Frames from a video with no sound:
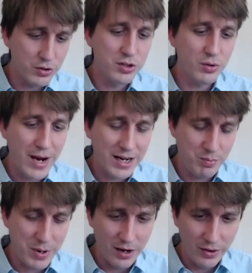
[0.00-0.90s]

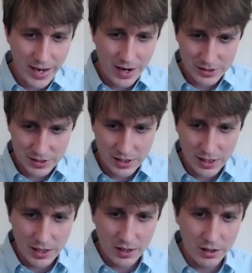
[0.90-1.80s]
direct bailouts
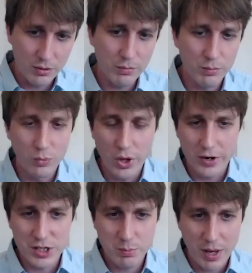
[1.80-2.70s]
to
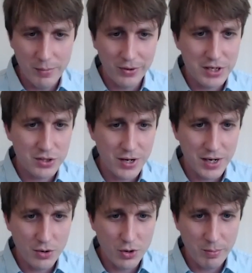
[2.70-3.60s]
large publicly
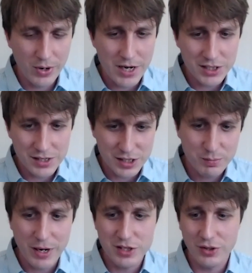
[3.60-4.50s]
traded corporations,
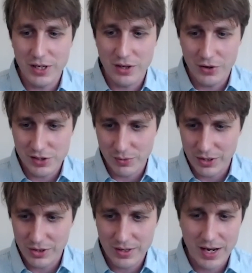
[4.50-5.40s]
especially those
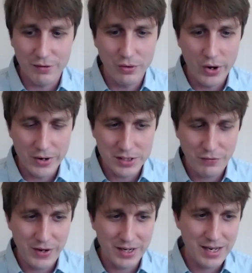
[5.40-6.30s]
with kind of
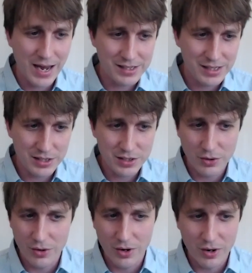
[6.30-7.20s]
large fixed assets who
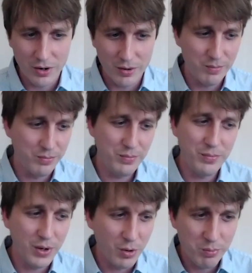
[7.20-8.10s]
are,
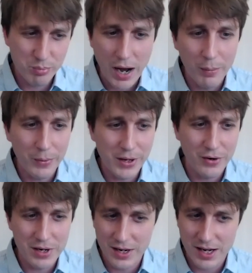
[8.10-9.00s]
probably
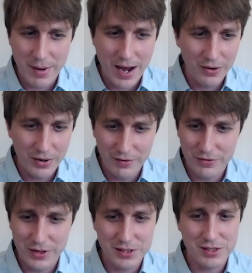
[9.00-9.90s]
going to come out
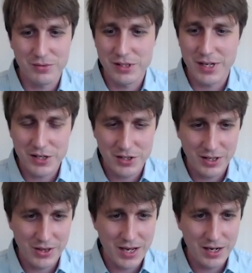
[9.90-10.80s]
of this recession
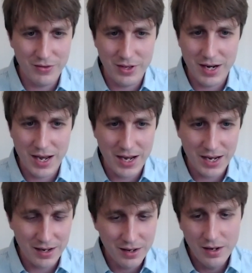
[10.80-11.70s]
at the end of the day
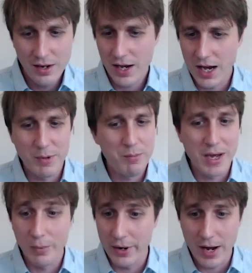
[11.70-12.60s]
and be
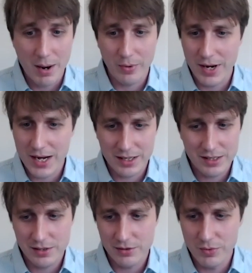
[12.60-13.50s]
able to
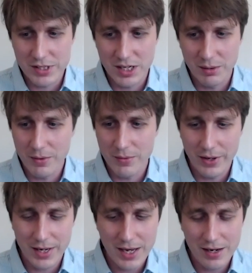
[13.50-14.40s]
operate reasonably well
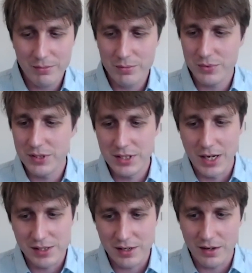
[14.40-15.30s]
again,
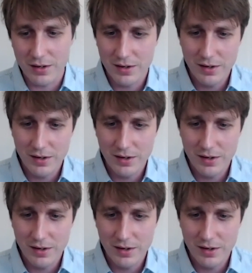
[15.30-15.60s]
doesn't,